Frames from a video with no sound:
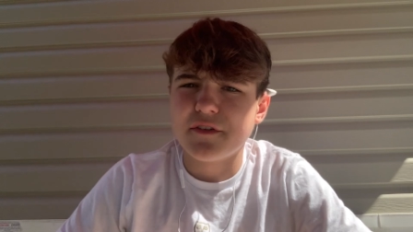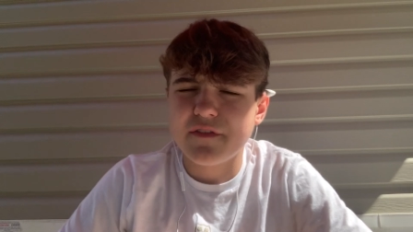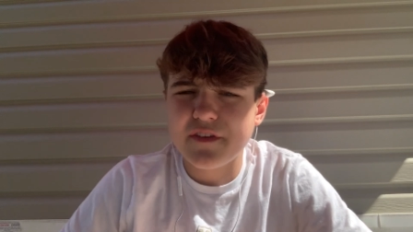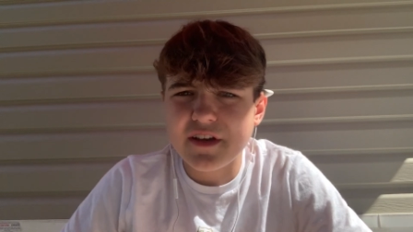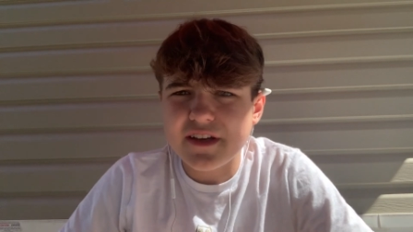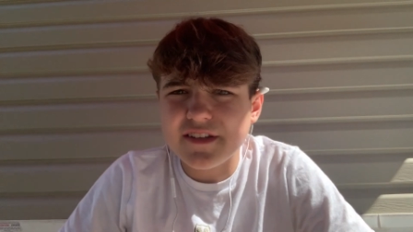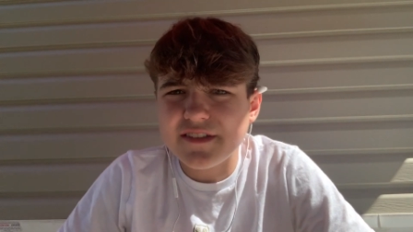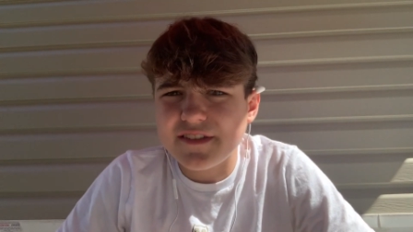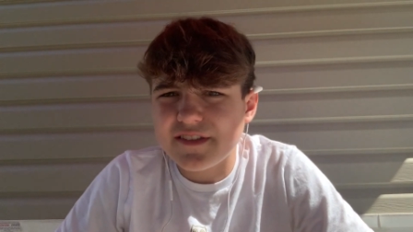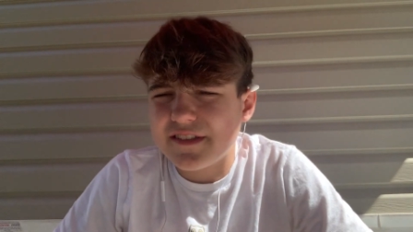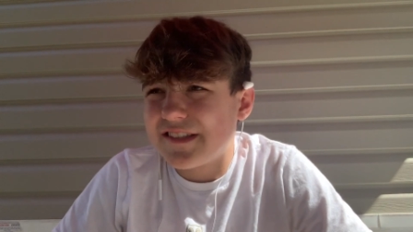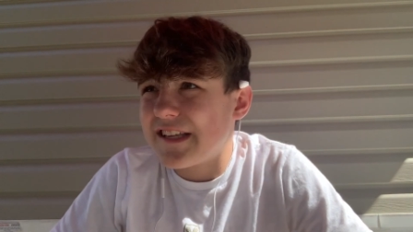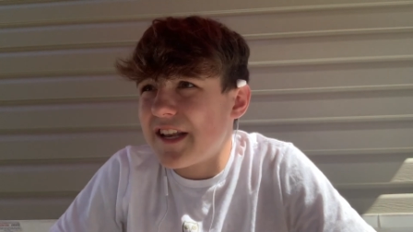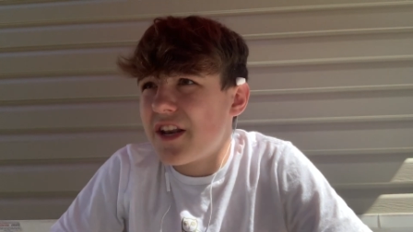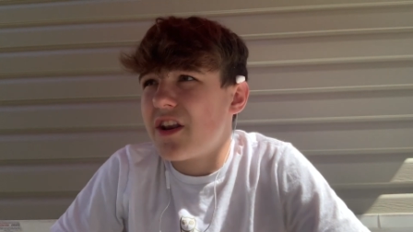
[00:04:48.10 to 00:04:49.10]
if you guys
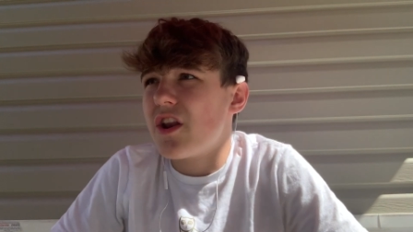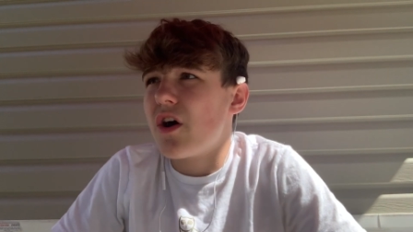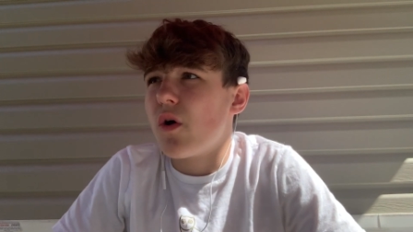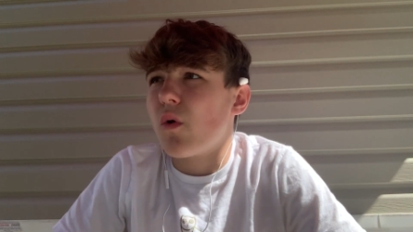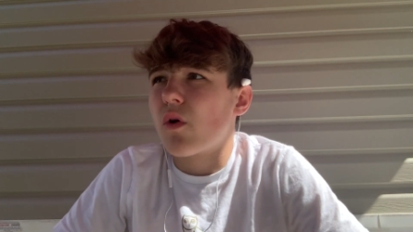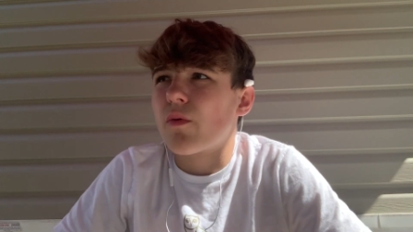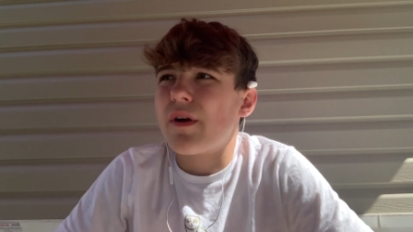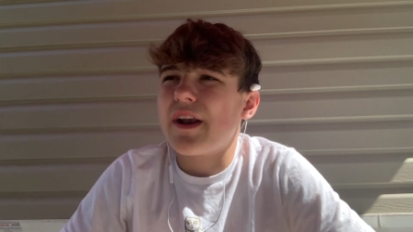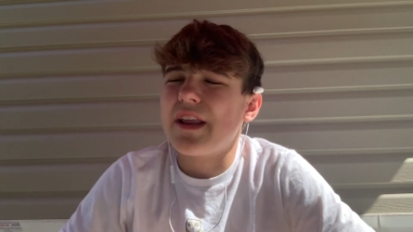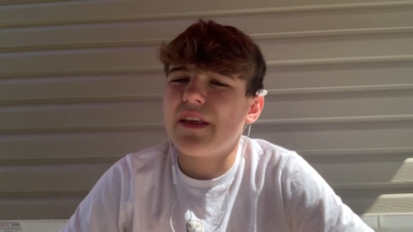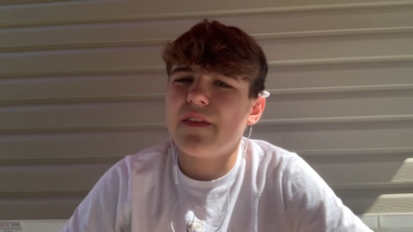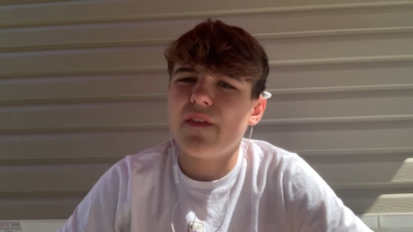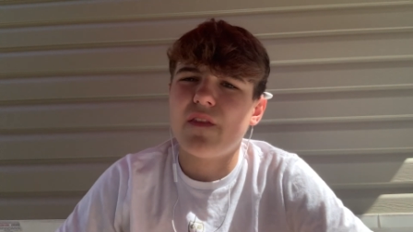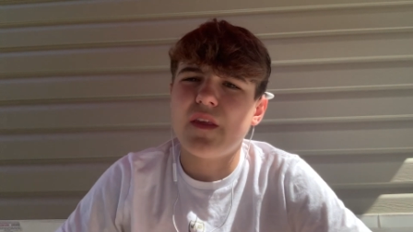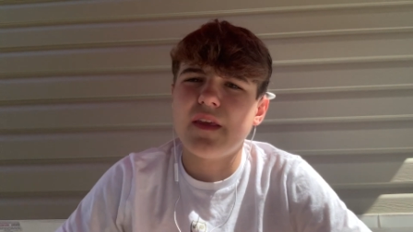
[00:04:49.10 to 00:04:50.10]
didn't know
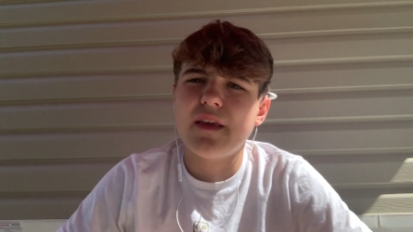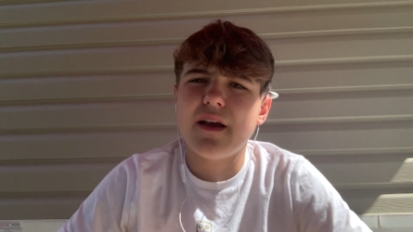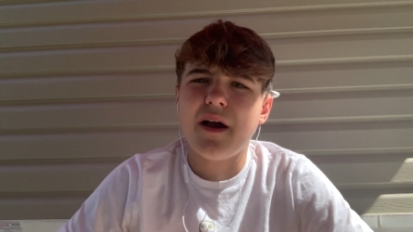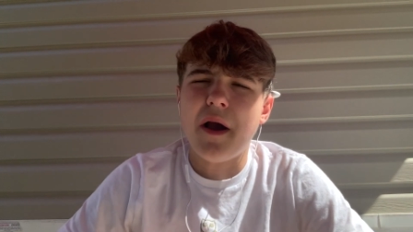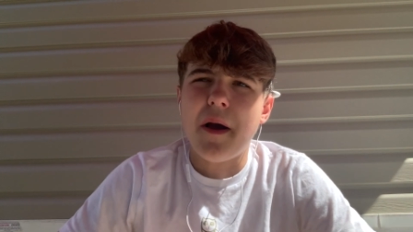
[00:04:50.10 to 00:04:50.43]
already, the